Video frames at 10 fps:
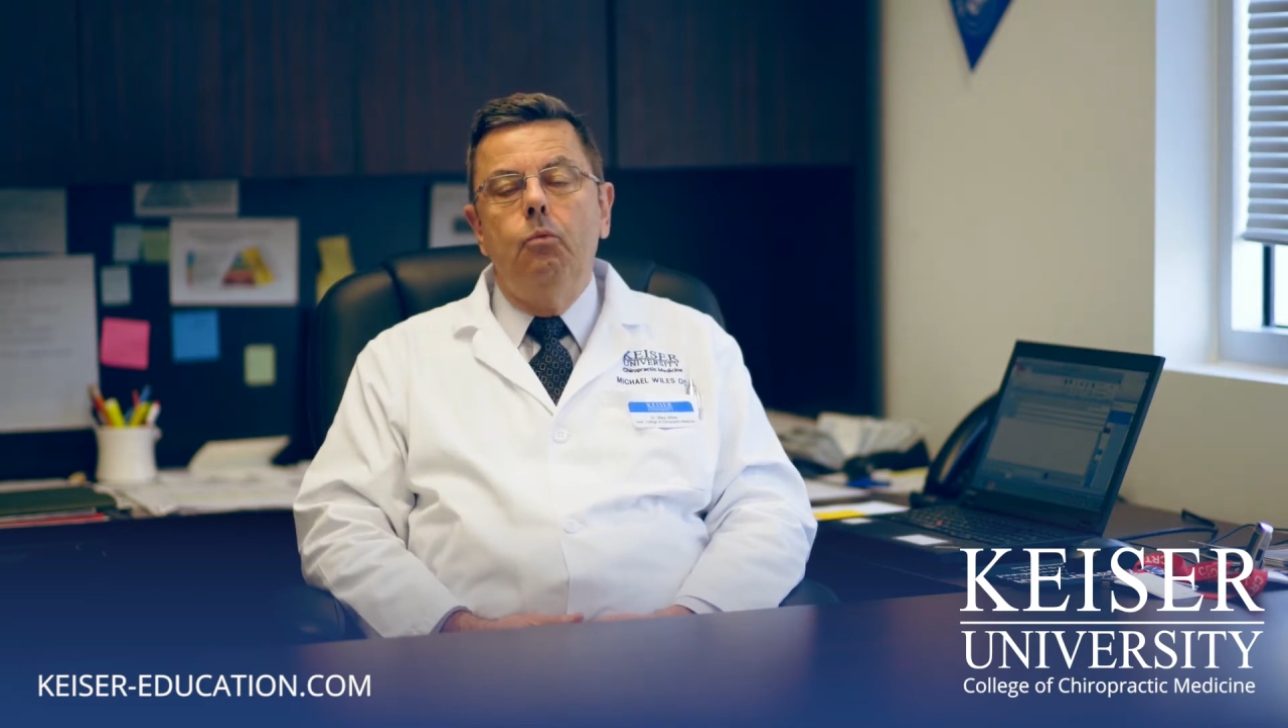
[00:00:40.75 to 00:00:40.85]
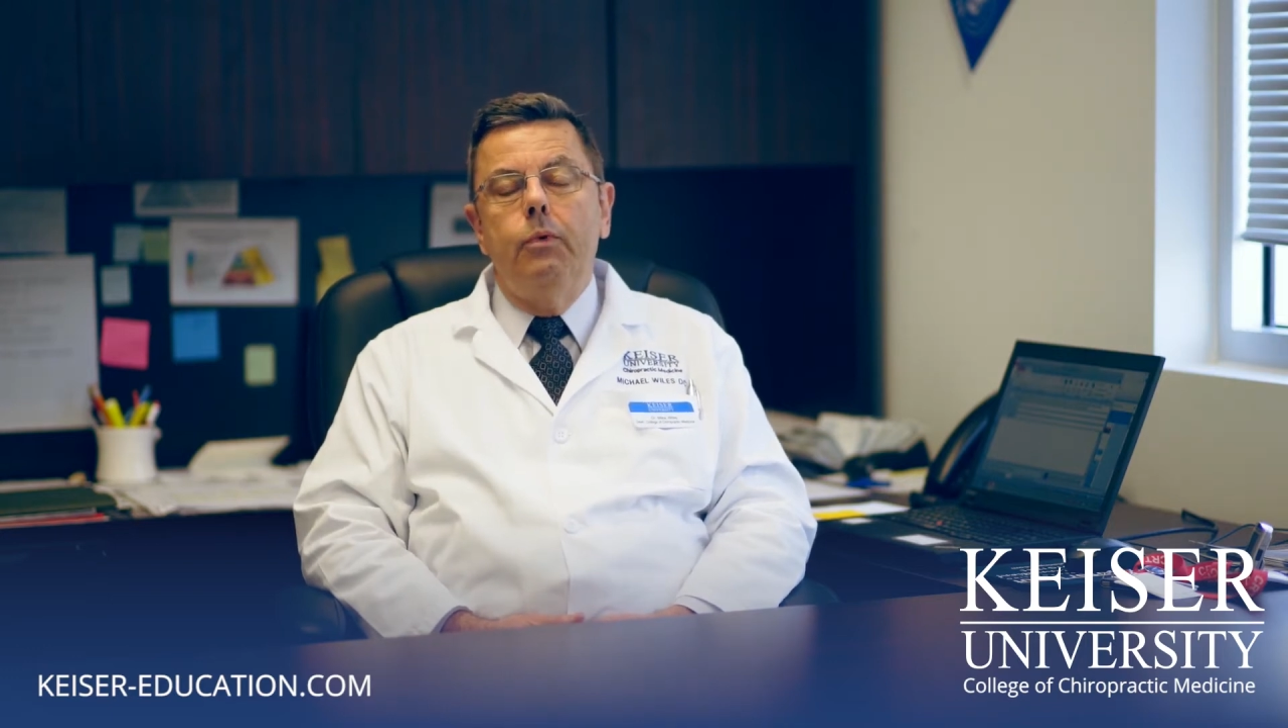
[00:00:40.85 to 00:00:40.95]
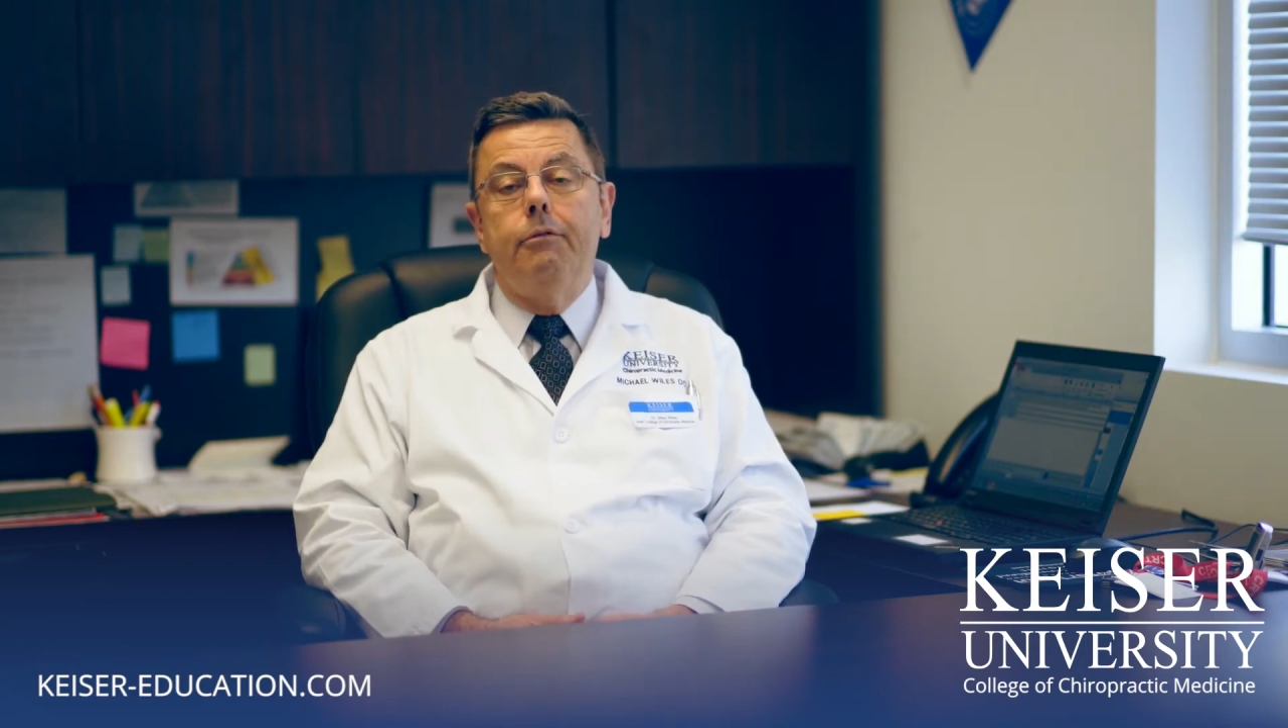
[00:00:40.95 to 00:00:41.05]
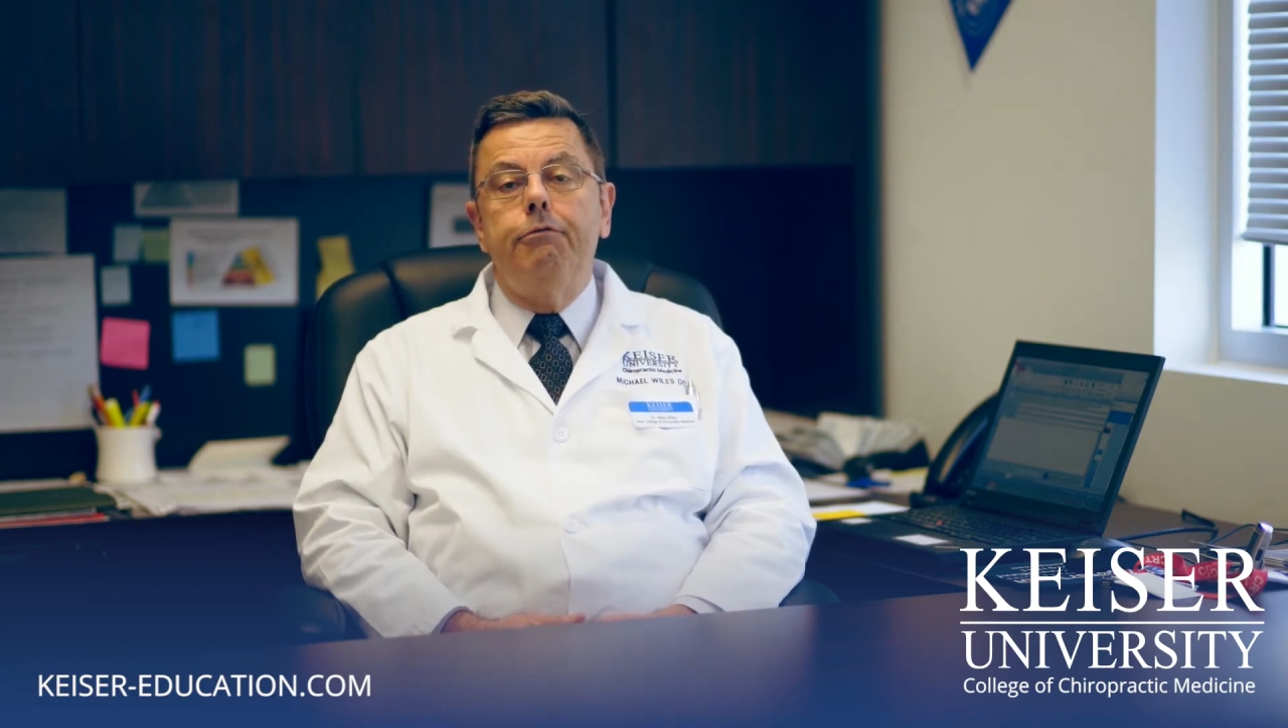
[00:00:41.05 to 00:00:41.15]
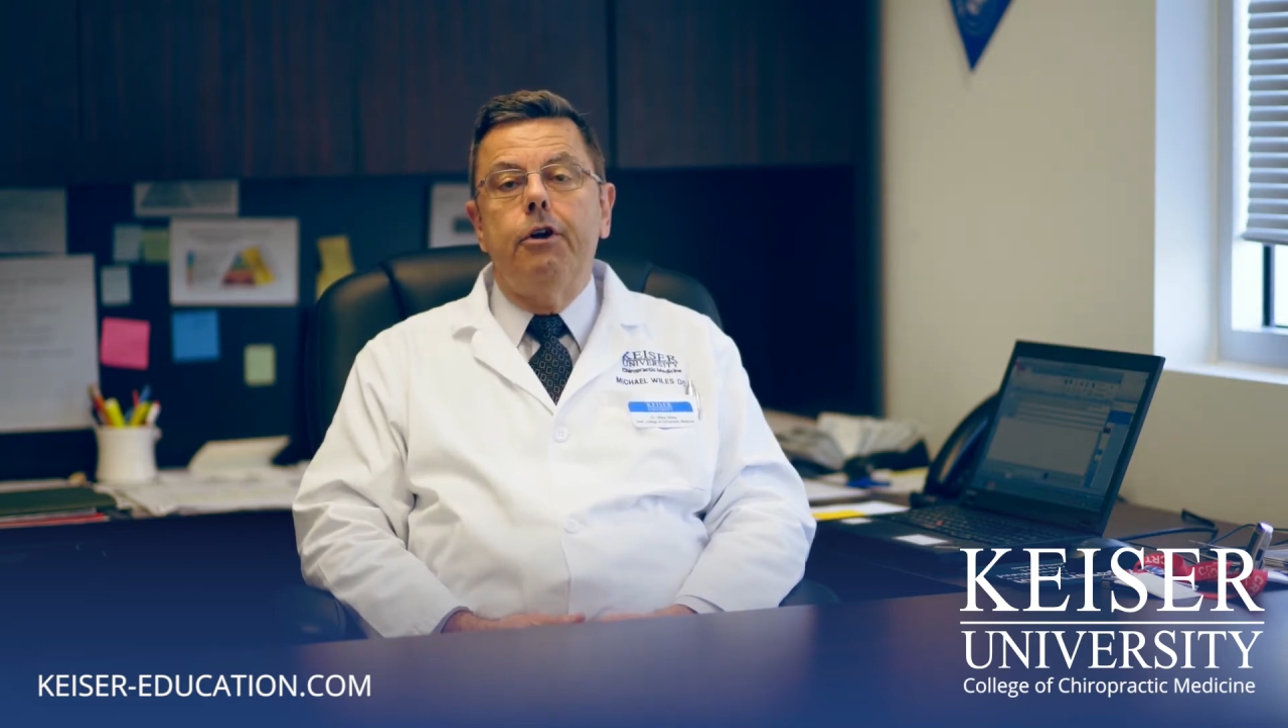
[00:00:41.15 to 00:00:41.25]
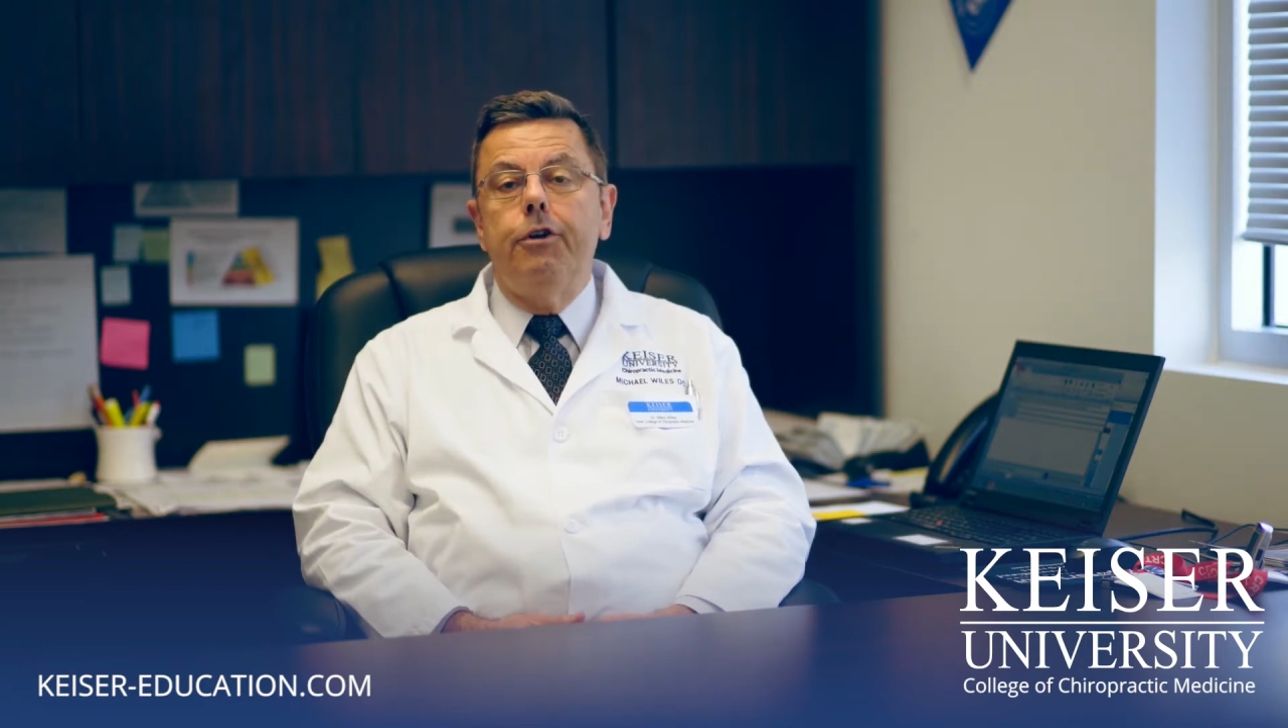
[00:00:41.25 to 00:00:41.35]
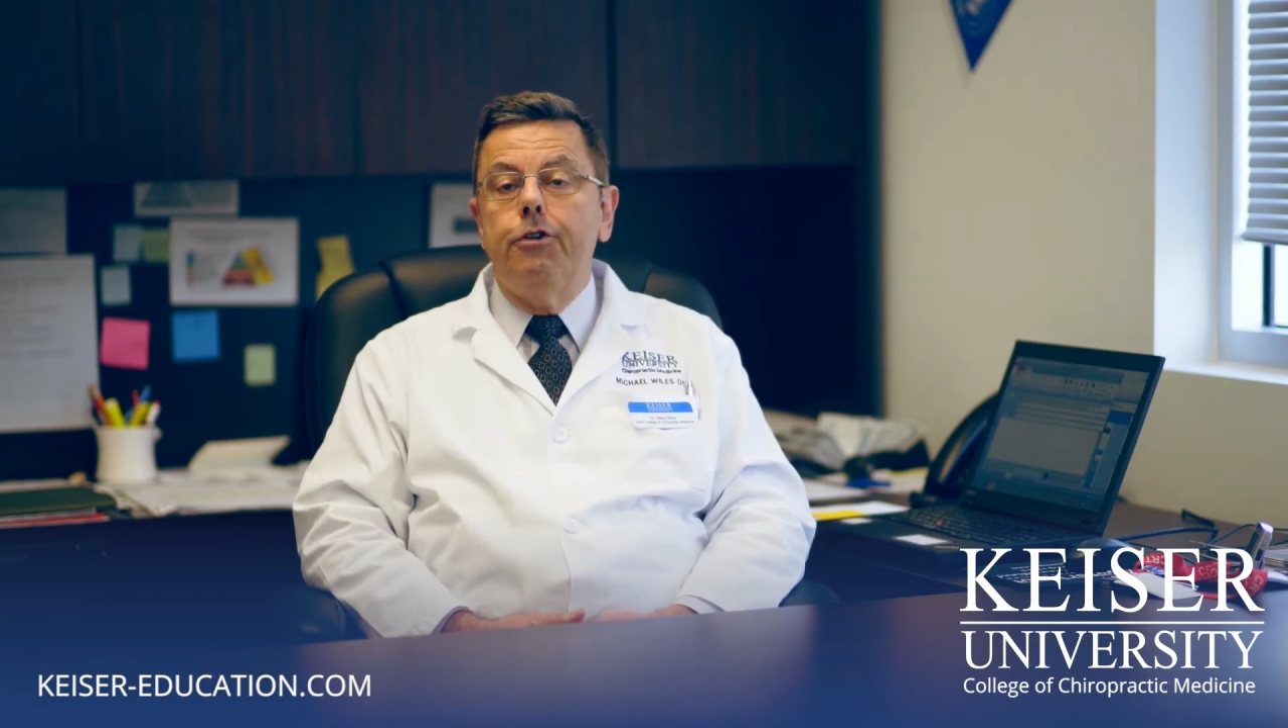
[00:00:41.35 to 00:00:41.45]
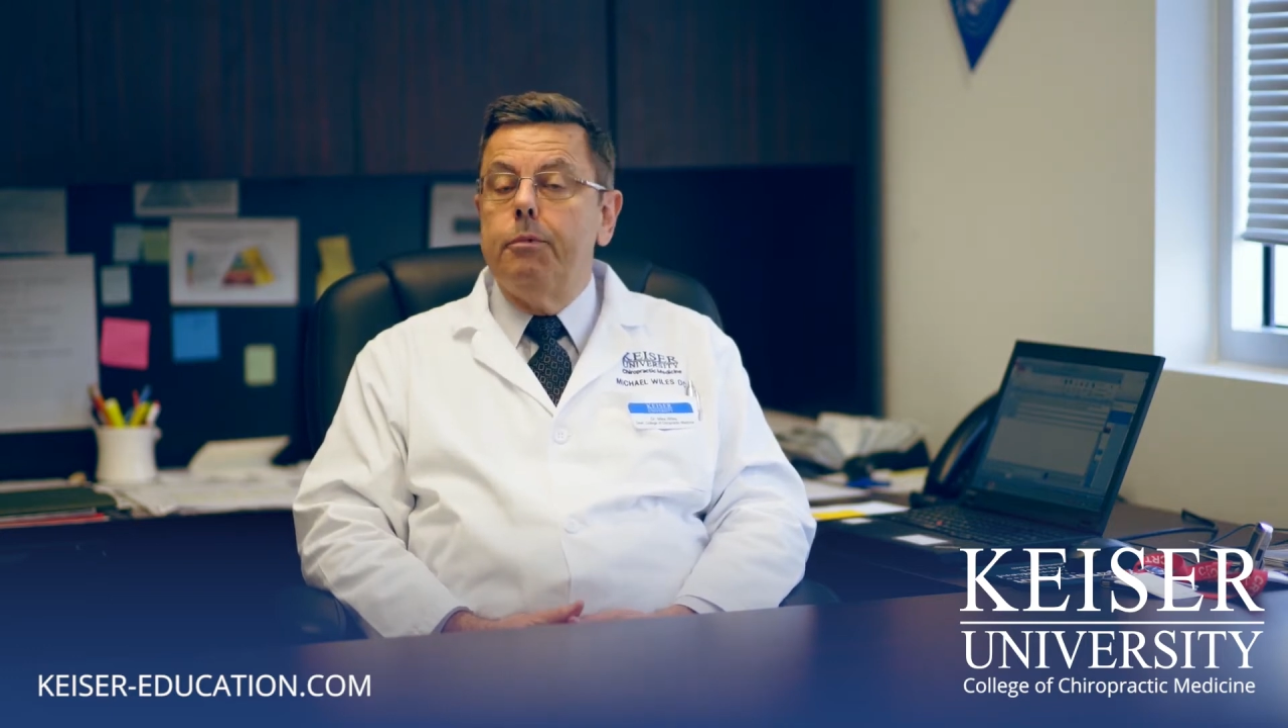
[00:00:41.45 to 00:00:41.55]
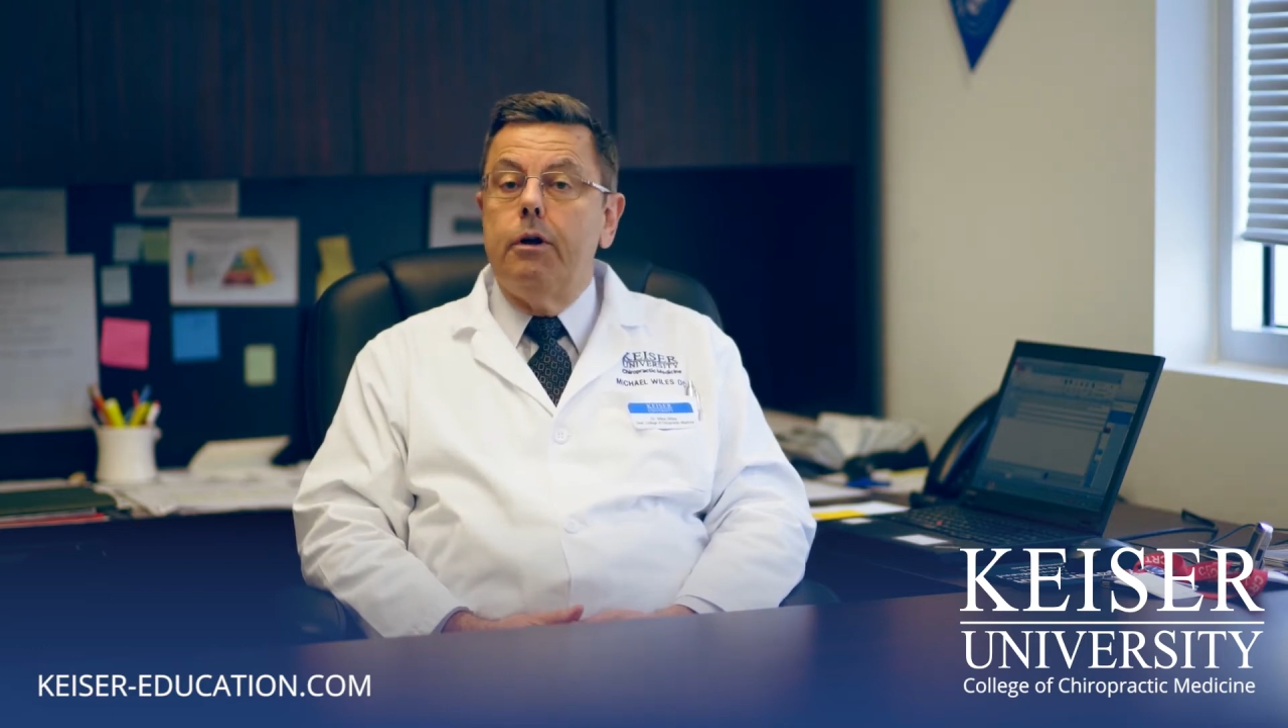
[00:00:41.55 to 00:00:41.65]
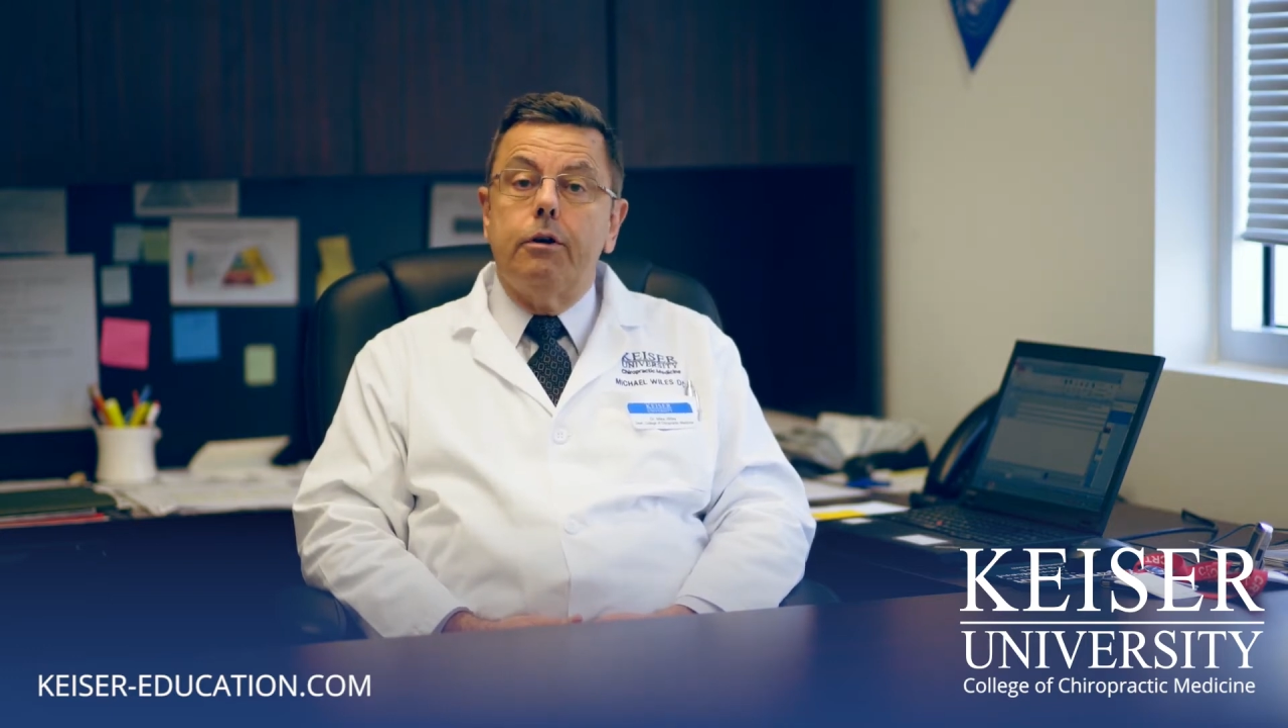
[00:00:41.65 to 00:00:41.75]
We have very
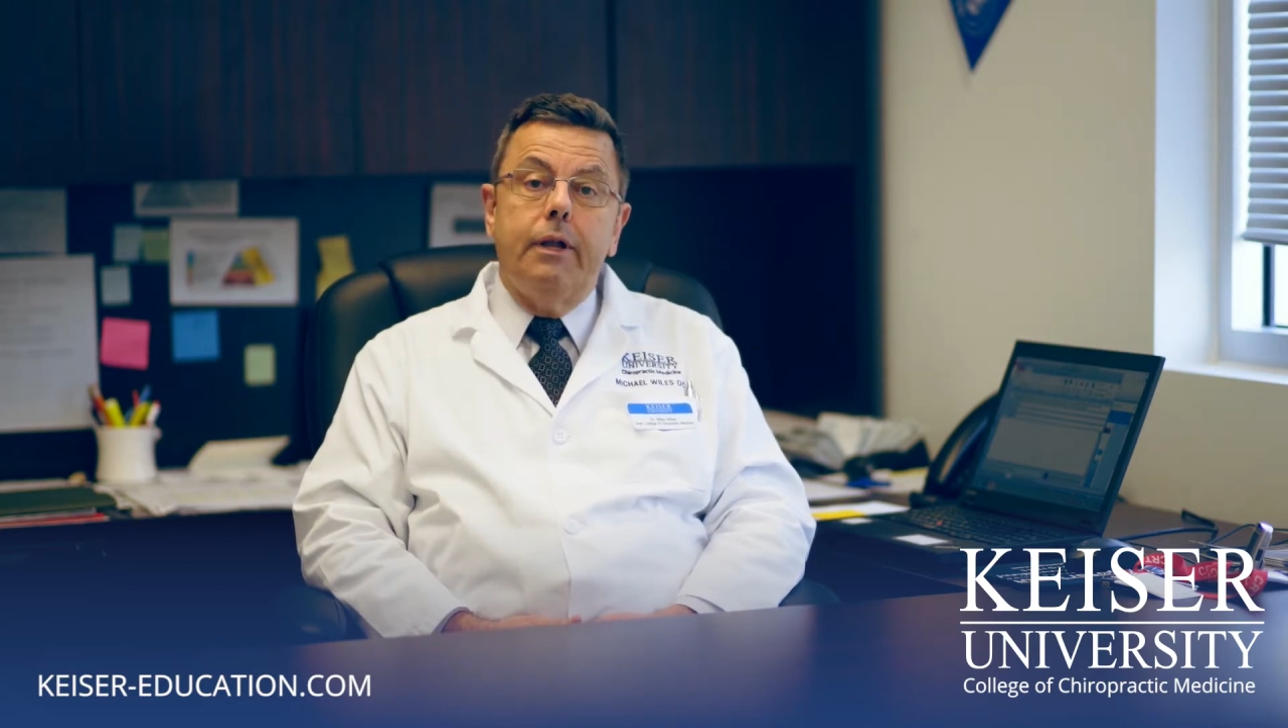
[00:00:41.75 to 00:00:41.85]
small